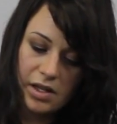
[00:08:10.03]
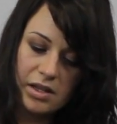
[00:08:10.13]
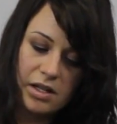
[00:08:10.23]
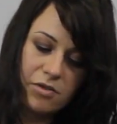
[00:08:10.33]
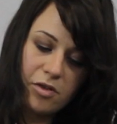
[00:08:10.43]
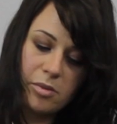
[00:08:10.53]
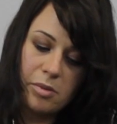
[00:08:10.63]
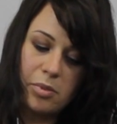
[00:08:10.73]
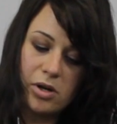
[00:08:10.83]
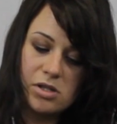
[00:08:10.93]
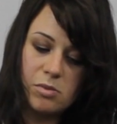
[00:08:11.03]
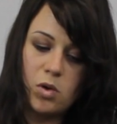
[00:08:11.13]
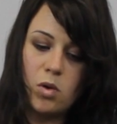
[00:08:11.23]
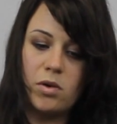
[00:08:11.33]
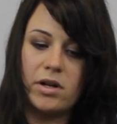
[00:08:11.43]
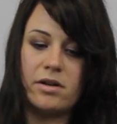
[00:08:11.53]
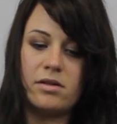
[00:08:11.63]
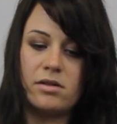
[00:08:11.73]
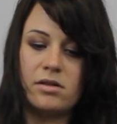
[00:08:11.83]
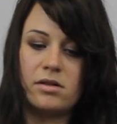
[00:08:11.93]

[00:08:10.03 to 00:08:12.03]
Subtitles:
and then from the bottom corner,